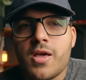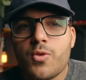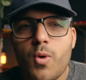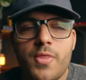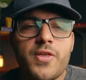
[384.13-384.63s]

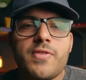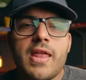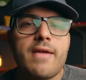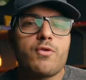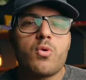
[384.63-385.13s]
The one thing that
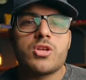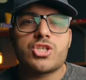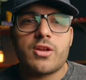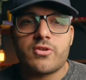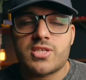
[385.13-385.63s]
everyone
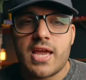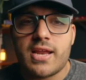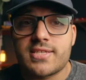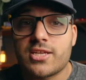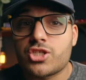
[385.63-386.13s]
should understand
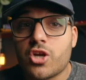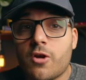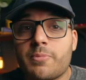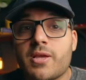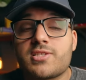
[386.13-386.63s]
is that
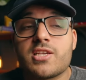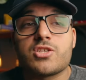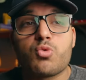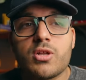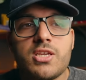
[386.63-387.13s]
sharpness
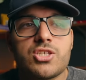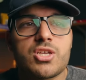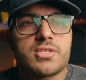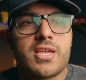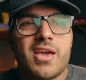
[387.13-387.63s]
is really
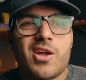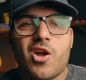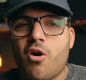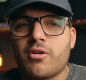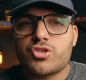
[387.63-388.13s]
just
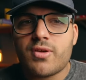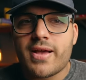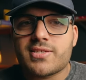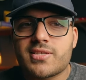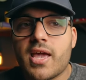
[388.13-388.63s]

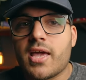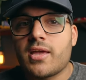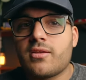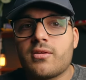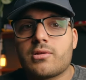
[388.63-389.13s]
contrast
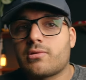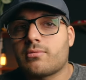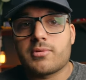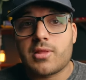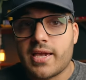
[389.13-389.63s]
and
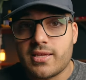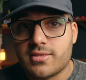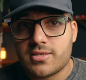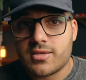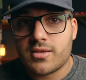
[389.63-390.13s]

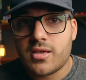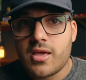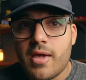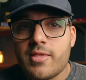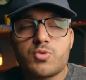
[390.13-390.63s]
light.
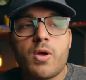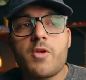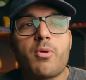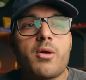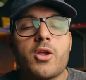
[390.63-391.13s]
And this is why you
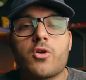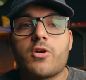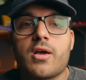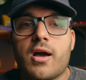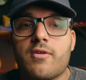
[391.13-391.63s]
probably
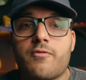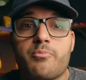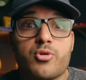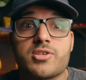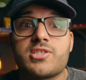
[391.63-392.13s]
heard of
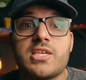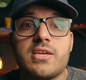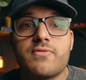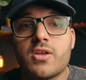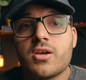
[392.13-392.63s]

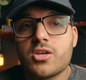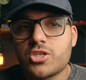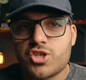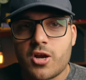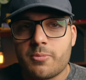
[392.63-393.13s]
perceived
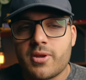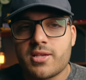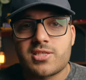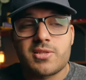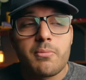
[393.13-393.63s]

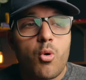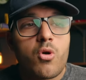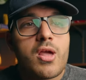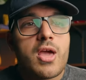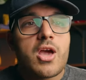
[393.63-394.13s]
sharpness. The
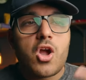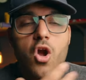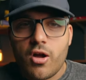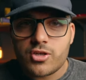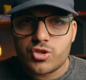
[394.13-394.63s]
more
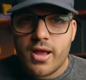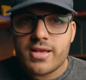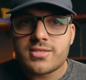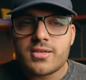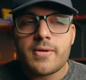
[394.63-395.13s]

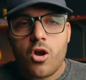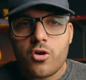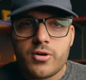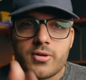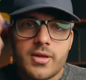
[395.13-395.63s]
contrast,
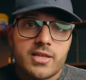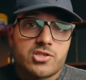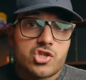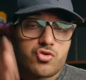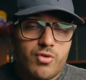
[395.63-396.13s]
hard and
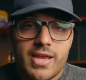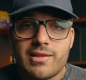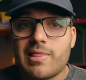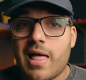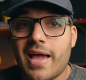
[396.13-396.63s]
straight
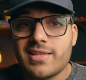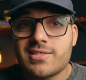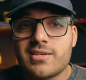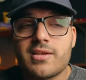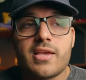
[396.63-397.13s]

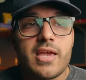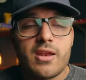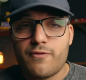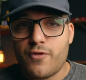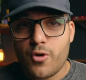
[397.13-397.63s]
lines in
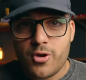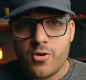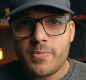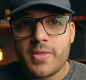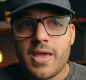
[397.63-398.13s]
a
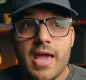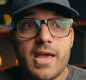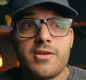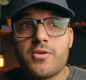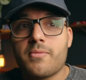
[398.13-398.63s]
photo,
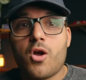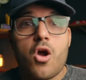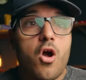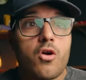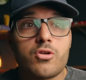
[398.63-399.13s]
and
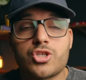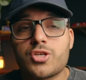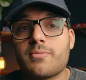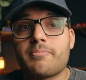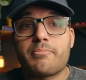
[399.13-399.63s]
harsh,
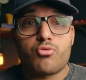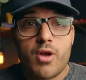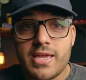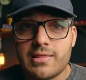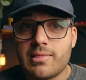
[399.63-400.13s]

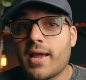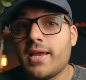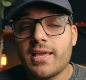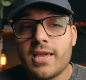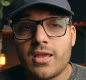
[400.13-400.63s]
bright
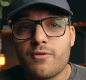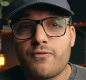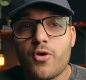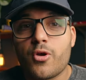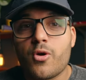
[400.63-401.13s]
lighting in a
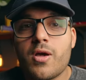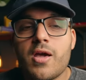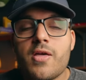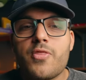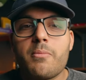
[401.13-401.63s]
photo,
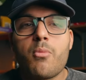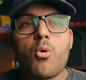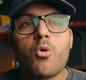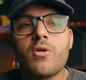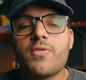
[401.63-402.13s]
the
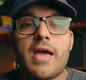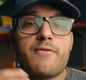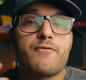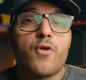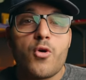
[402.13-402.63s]
more
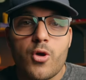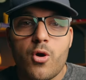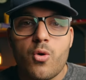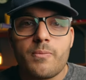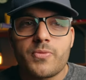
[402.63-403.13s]
that
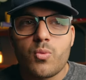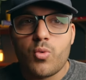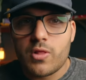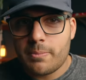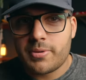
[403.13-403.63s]
photo
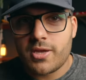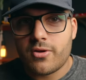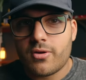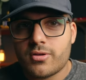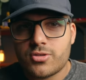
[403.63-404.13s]
will
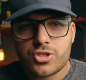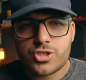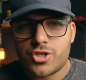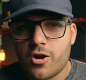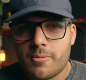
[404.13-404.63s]
appear
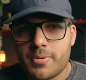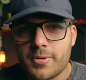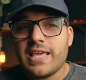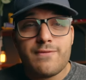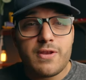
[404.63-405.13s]
sharp,
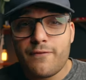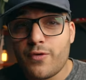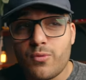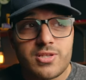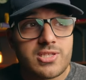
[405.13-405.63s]
even if
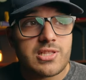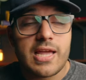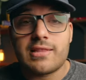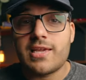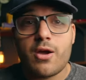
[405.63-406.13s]
it was
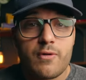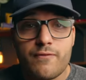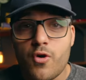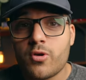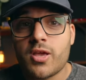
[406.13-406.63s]
slightly out of
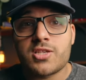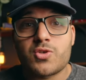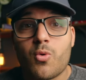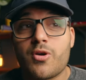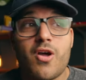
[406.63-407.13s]
focus
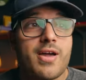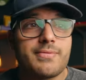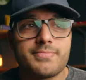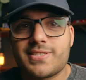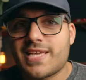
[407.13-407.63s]
or
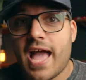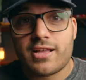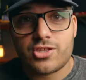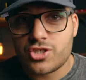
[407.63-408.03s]
not tacked